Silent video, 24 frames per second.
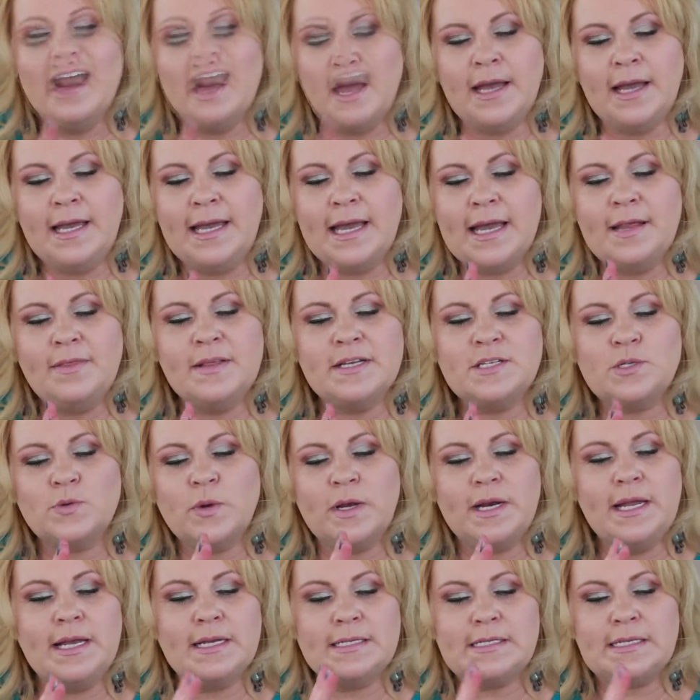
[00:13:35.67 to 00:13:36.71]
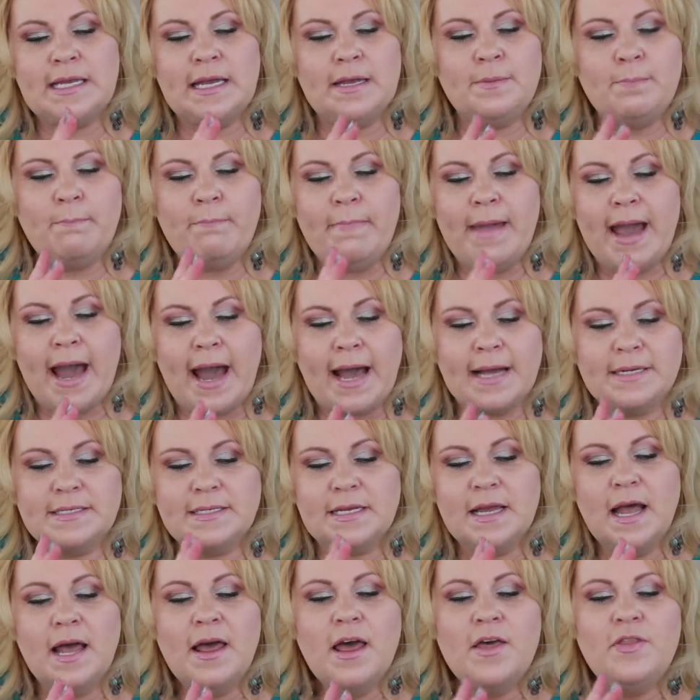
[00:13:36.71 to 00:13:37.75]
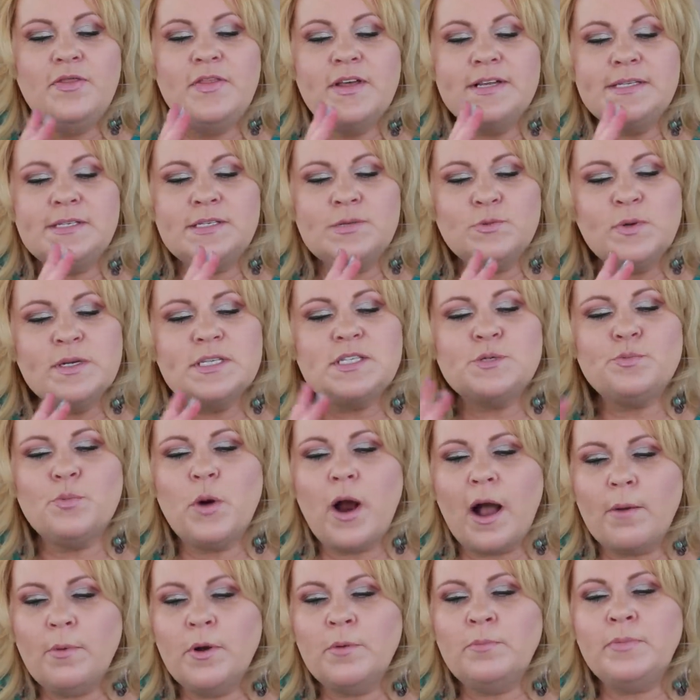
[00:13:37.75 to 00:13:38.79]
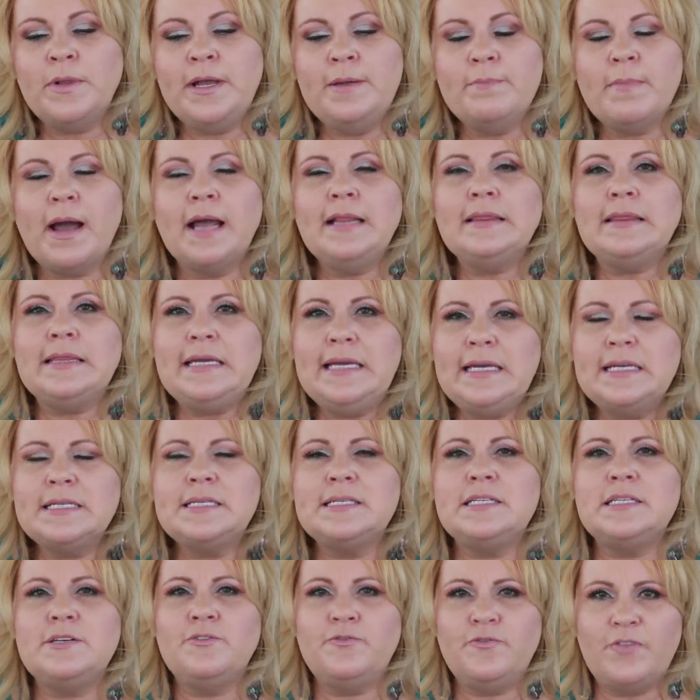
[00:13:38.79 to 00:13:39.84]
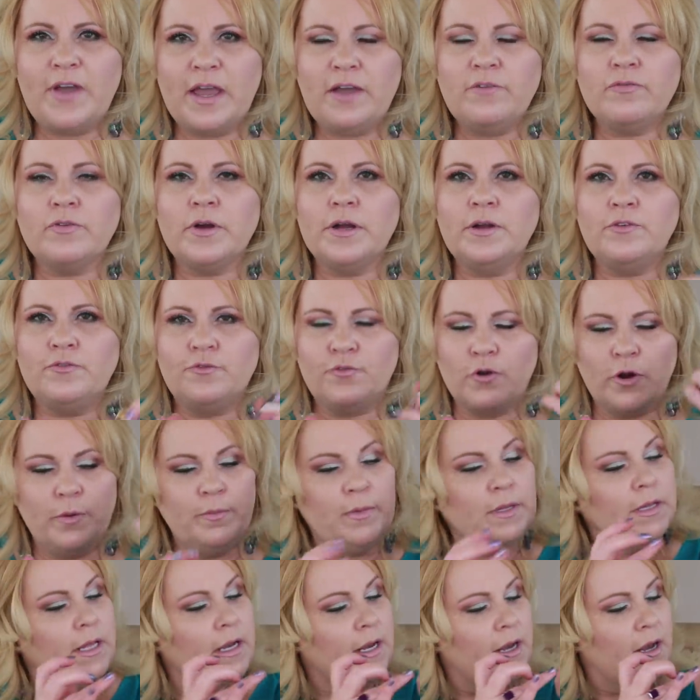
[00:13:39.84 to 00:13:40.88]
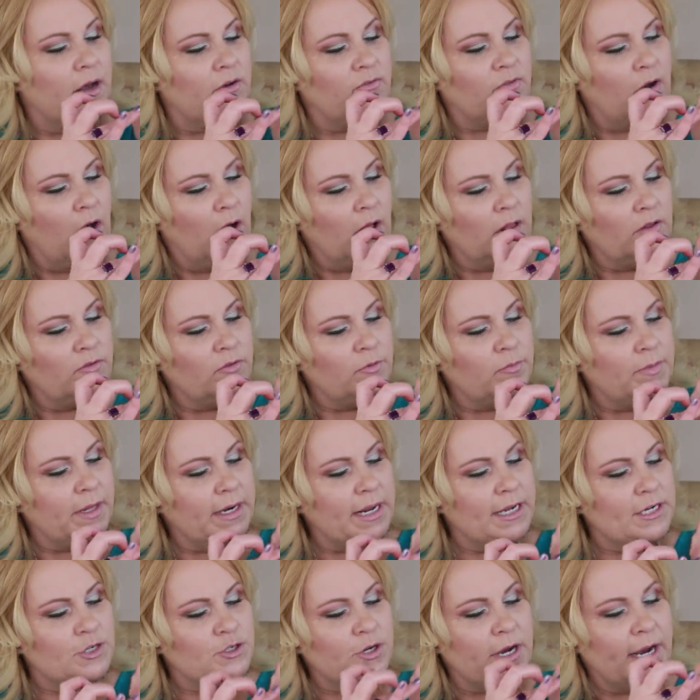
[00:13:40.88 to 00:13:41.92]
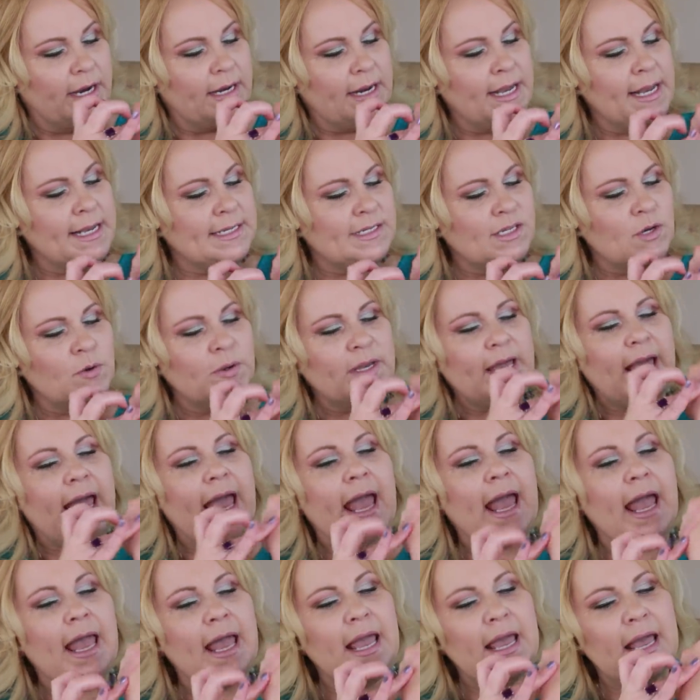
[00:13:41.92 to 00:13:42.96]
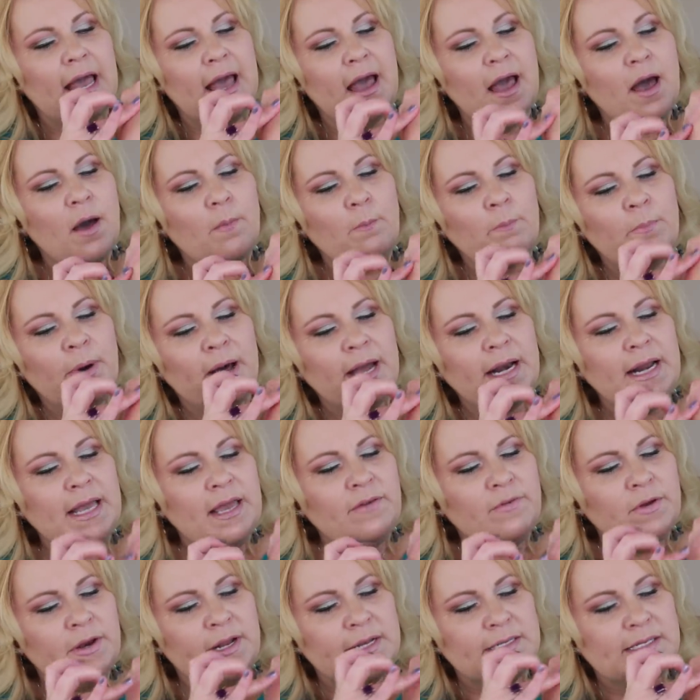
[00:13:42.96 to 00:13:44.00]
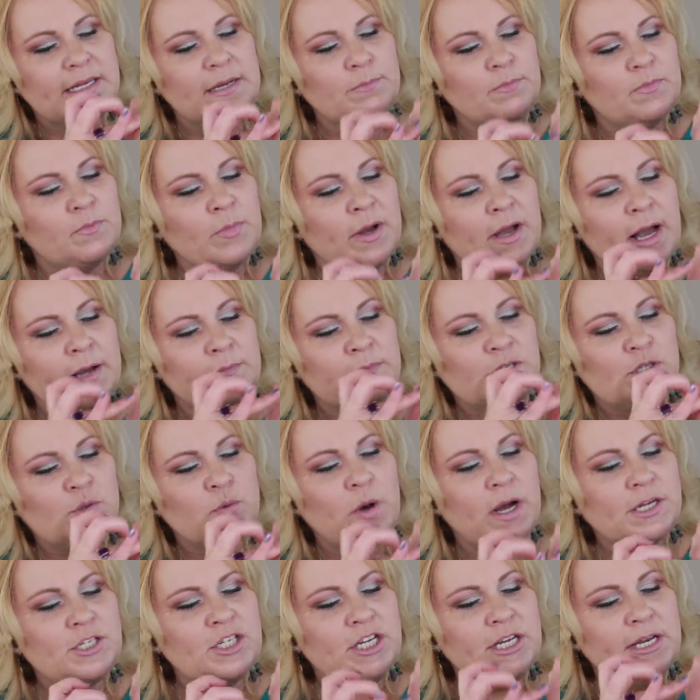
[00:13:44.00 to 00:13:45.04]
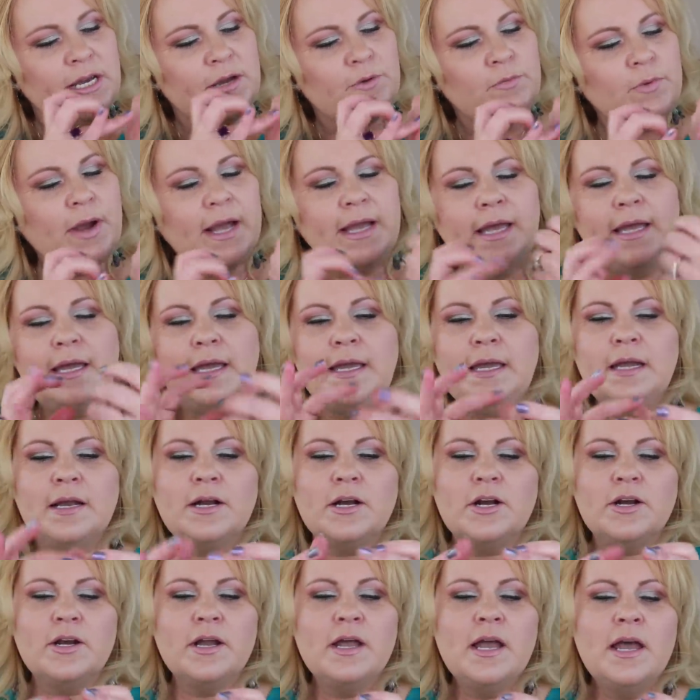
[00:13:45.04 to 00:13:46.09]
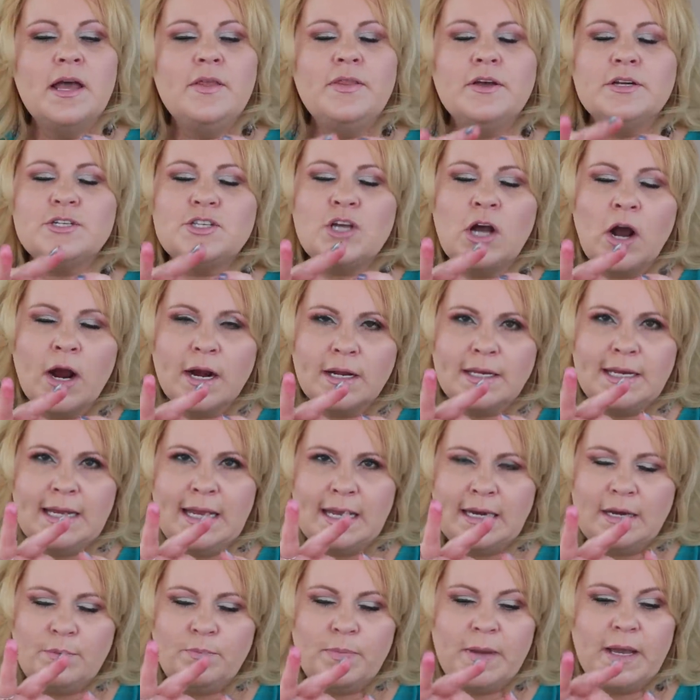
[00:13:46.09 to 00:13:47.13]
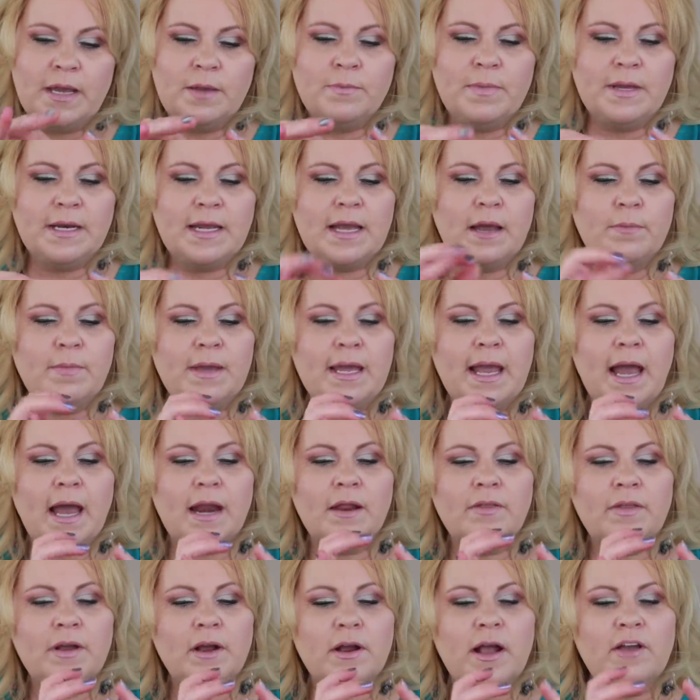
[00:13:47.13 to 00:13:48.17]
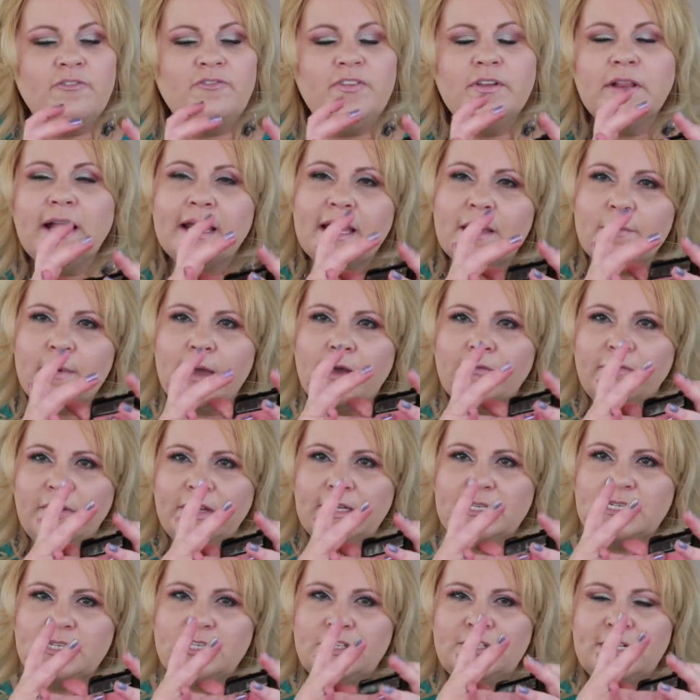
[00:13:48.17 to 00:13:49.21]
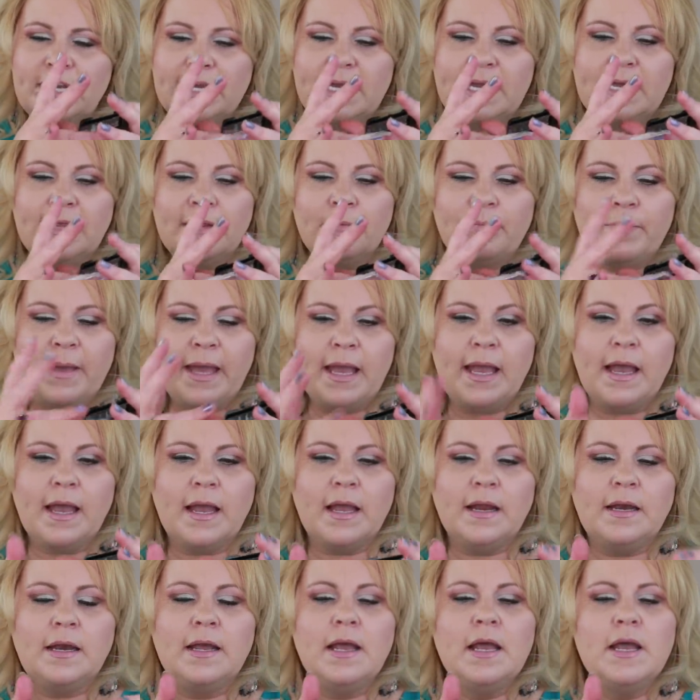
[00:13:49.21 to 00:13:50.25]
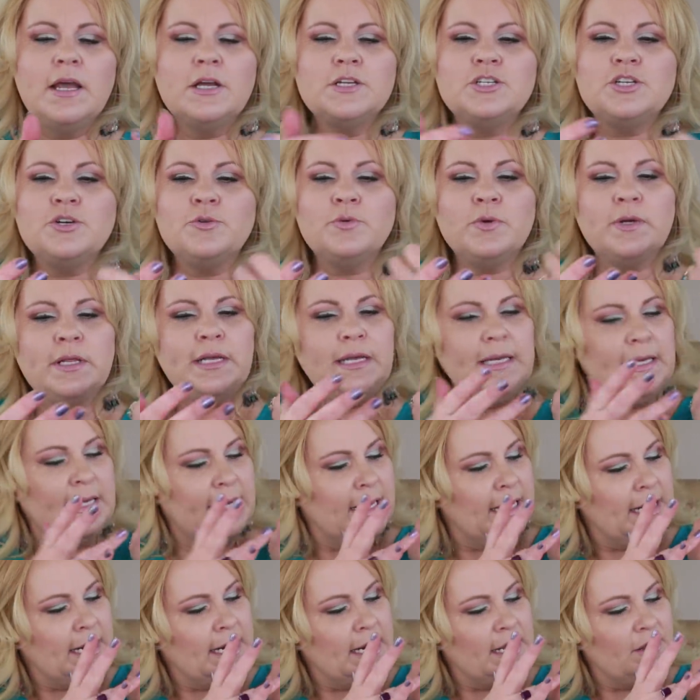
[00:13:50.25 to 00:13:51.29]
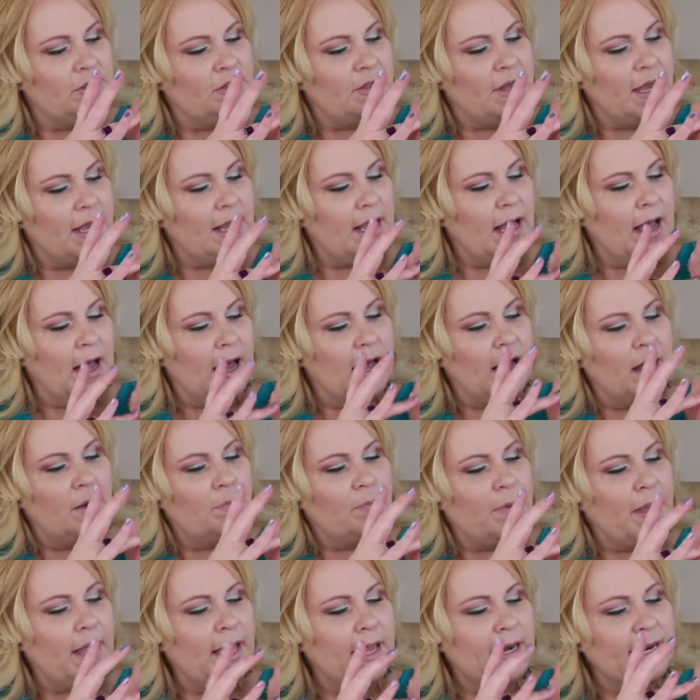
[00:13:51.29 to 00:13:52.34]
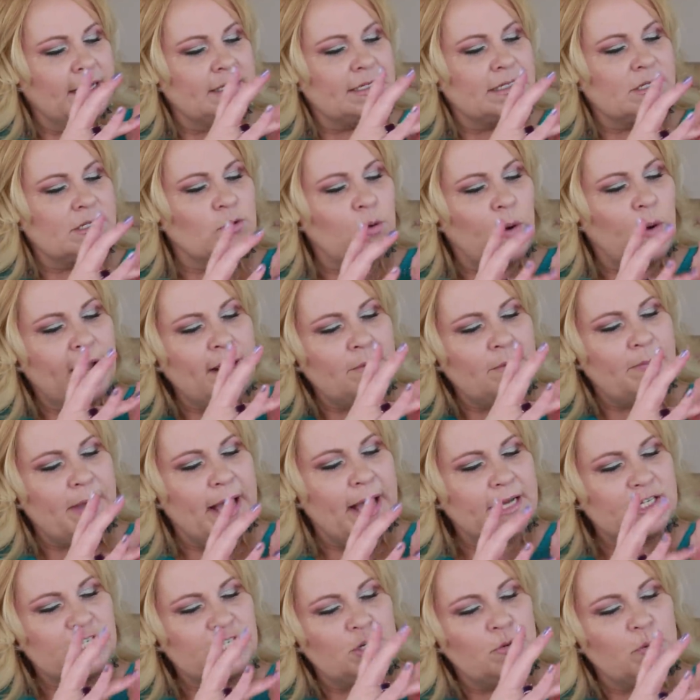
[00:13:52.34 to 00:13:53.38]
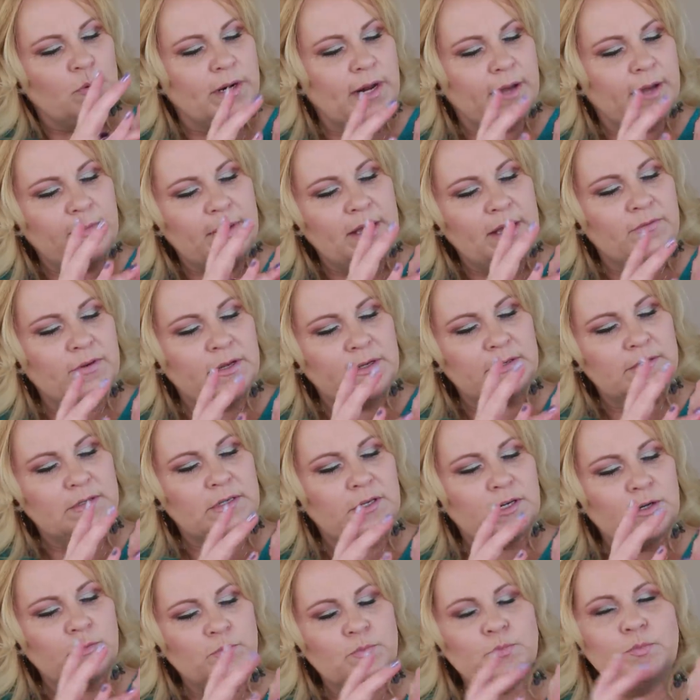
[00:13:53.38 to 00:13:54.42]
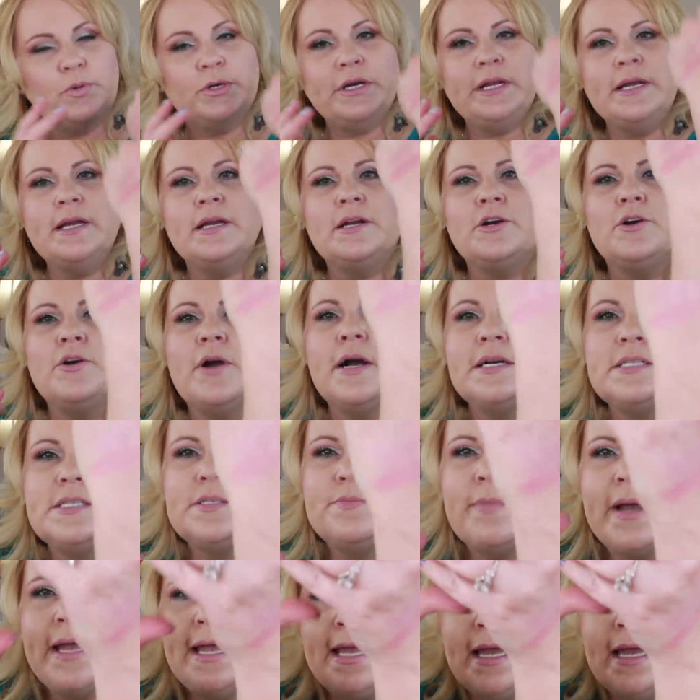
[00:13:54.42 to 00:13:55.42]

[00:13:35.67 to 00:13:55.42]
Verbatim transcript: again, this one is in matte. This was probably my least favorite formula of all of them that I tried. It's okay, but even as I'm, I'm swatching it right here, there's hardly any pigment coming out of there. I feel like I'm having to dig in the pan to really get anything up, and it's quite patchy when I'm even, you know, putting it across my